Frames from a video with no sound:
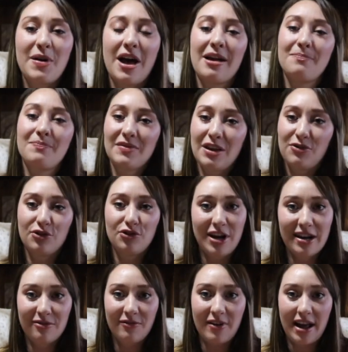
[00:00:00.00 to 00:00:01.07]
but if you're
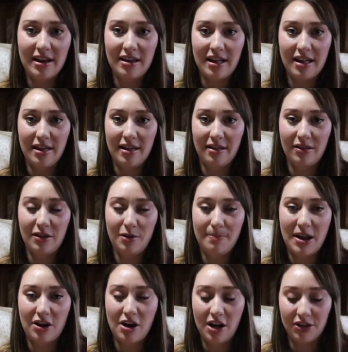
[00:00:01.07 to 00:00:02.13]
trying to find a little
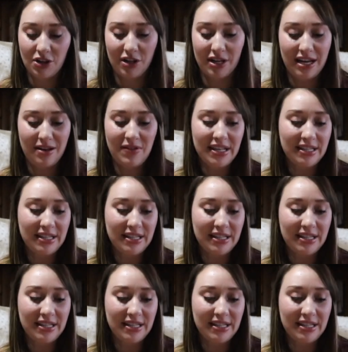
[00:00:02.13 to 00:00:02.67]
better alternative,